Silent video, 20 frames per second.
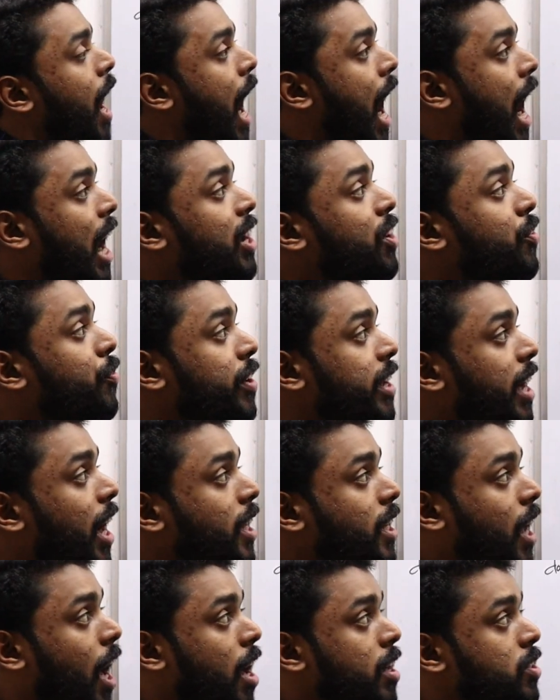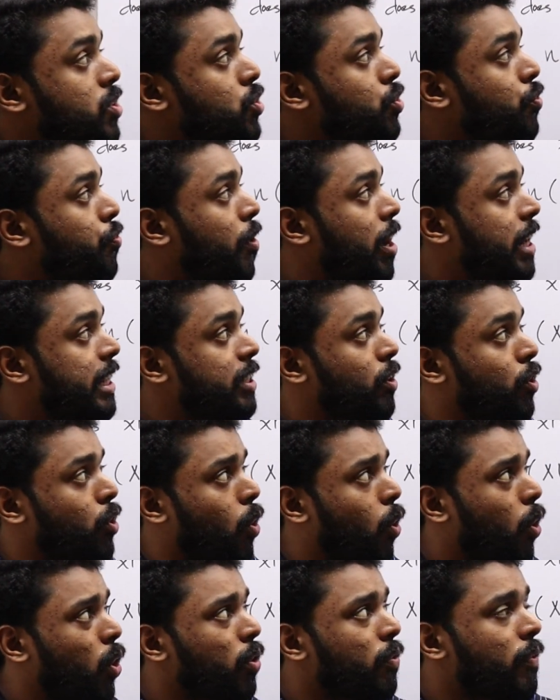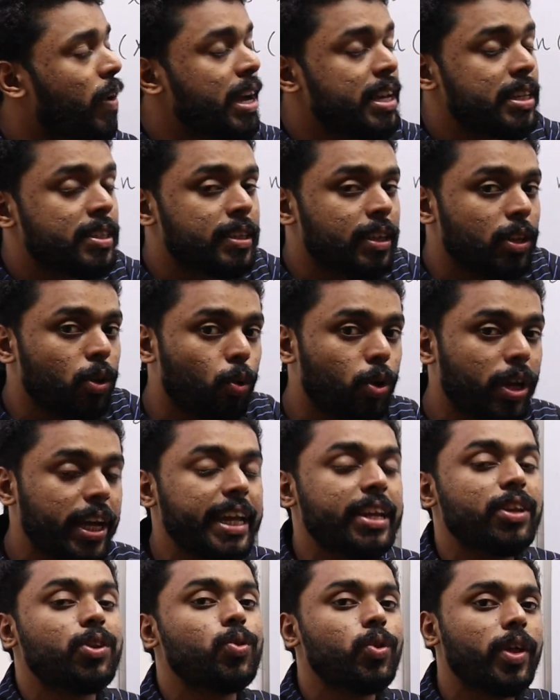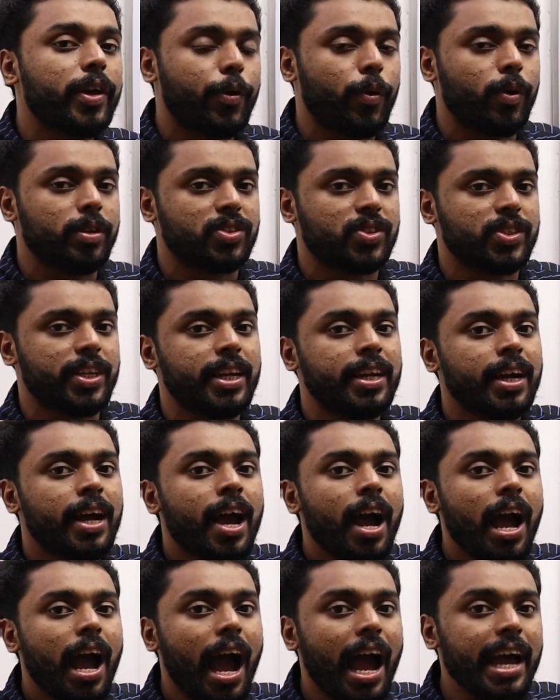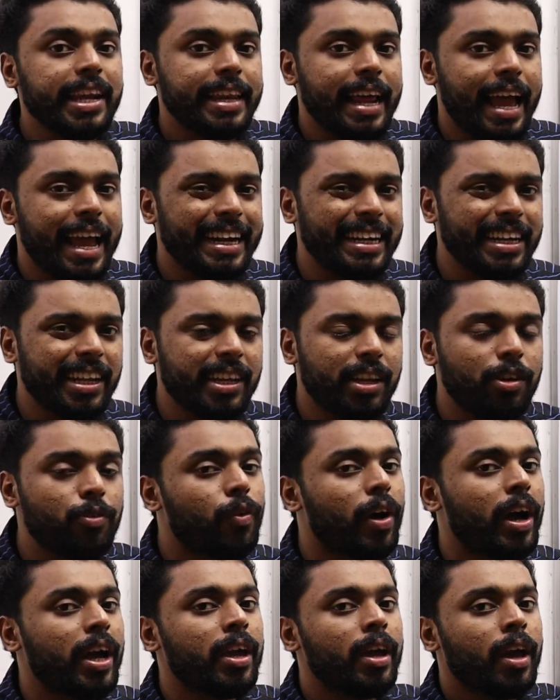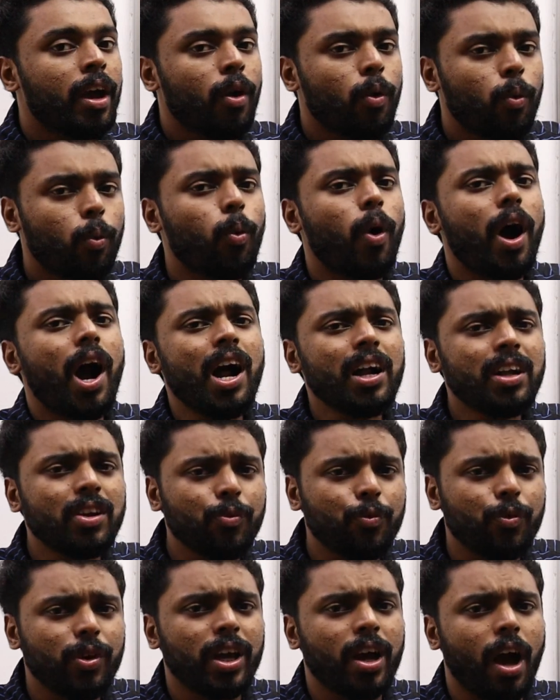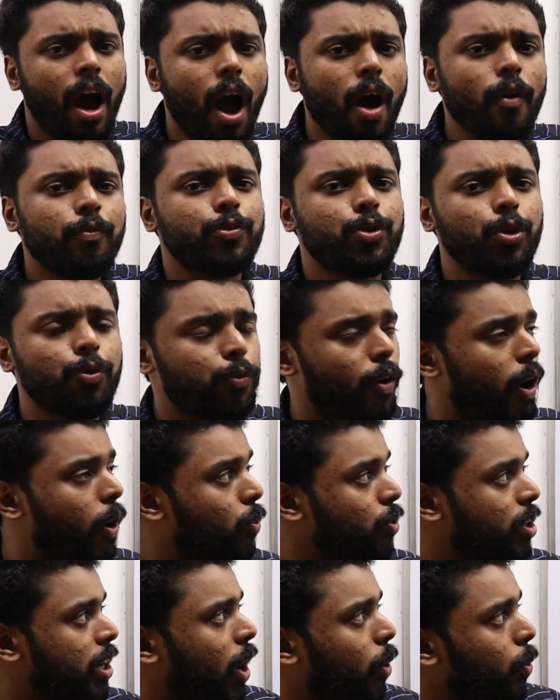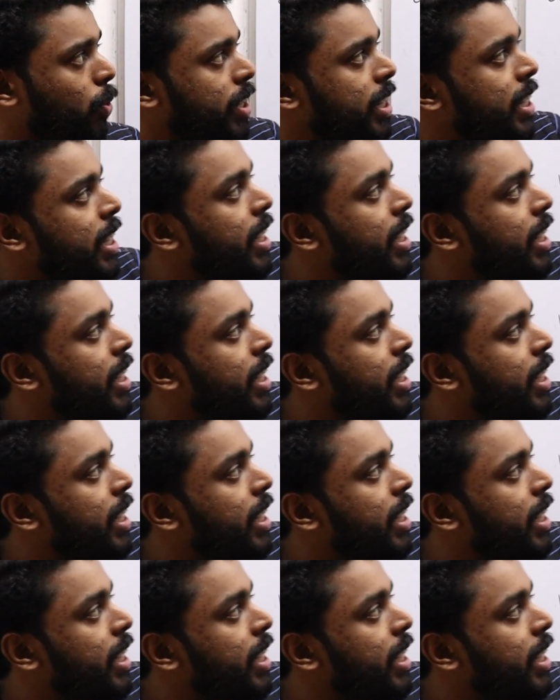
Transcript: and we are asked to find out, always look into the question and identify what we have to find out.